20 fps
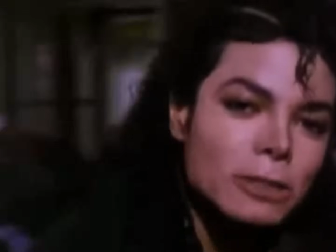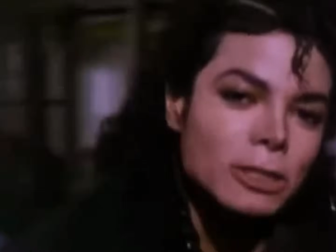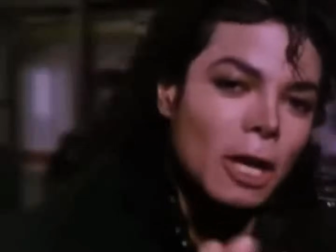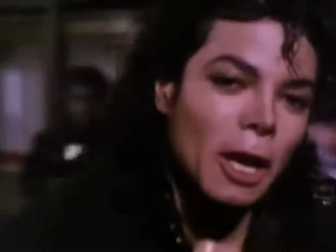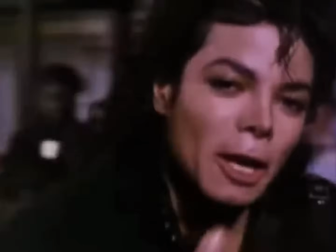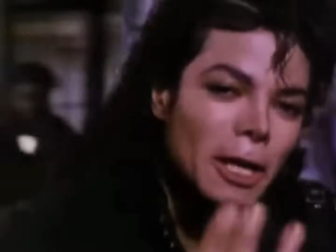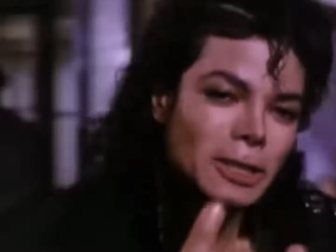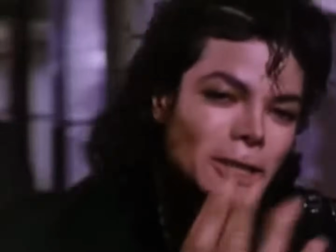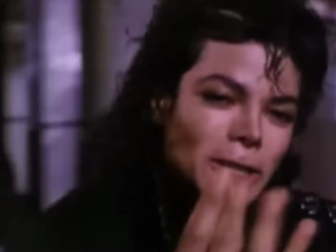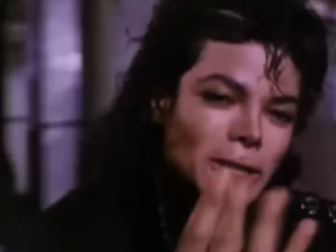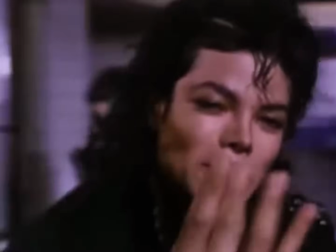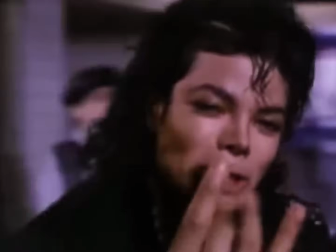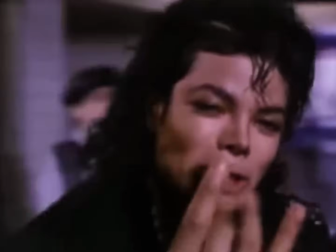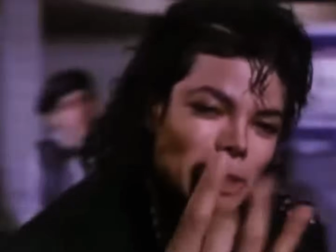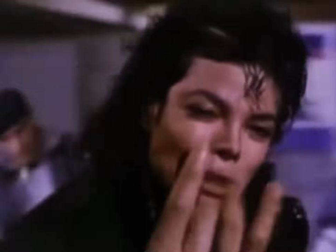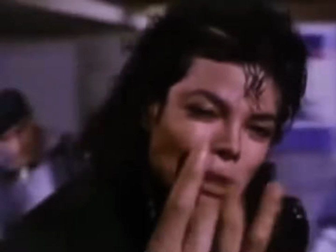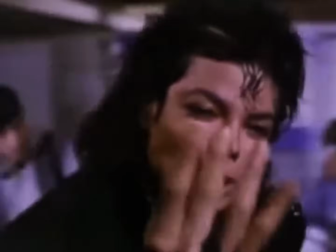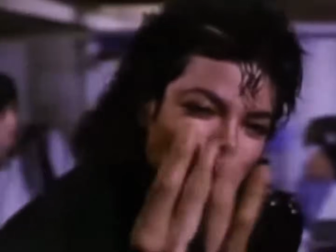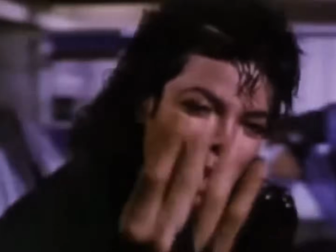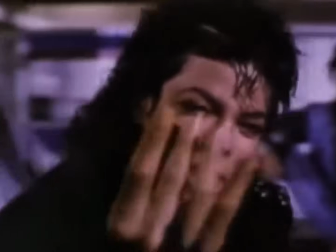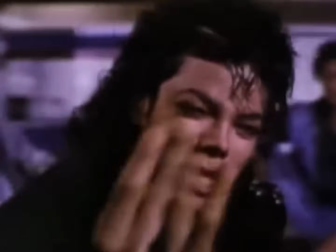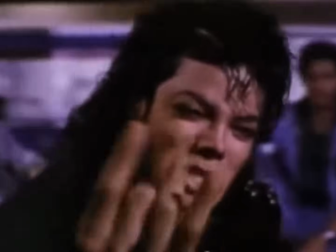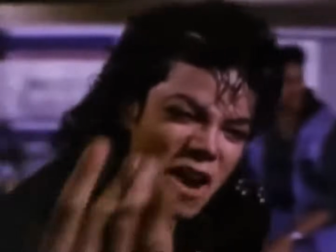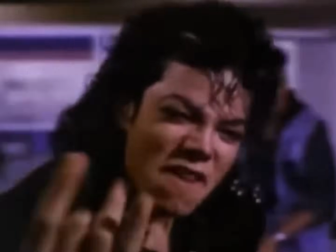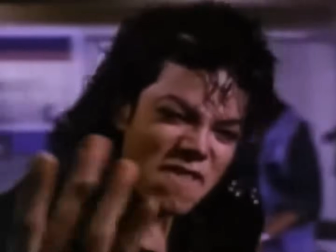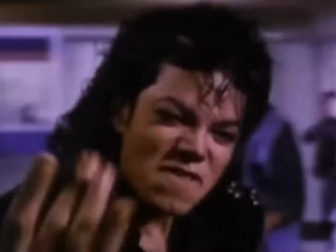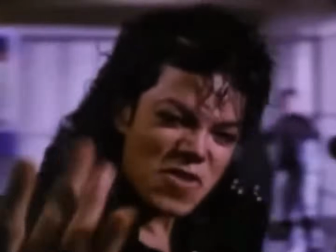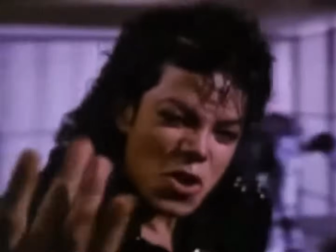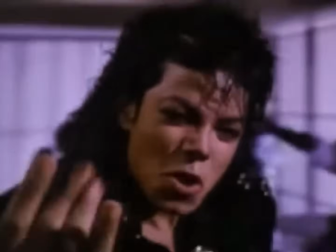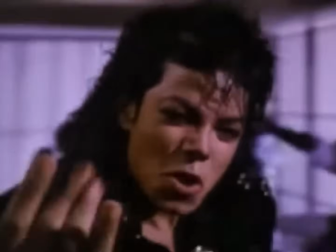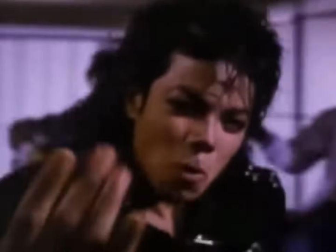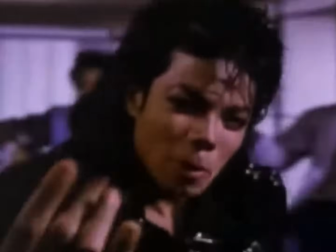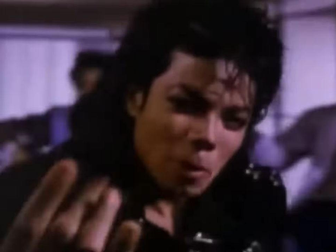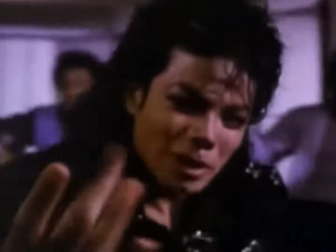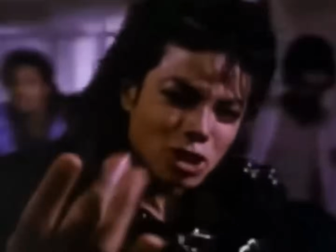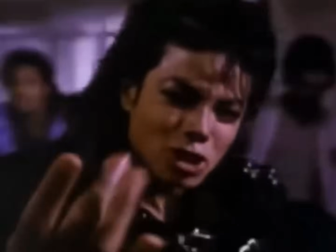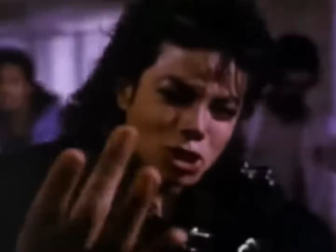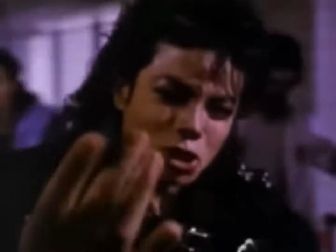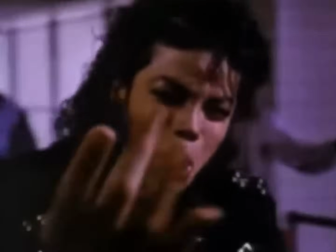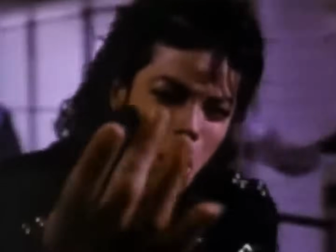Prince slammed the ball
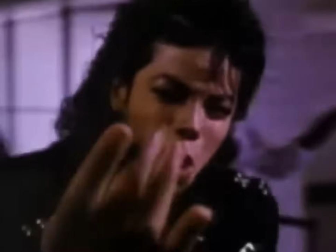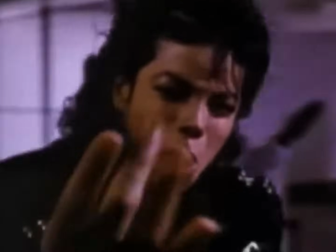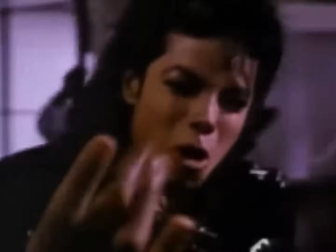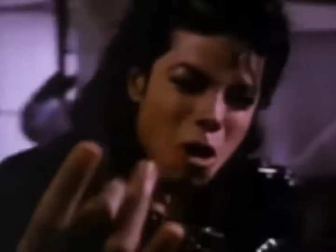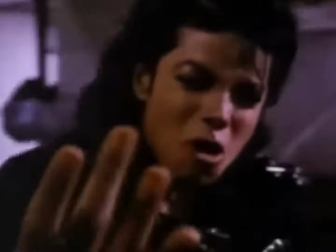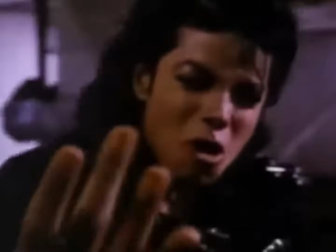so hard it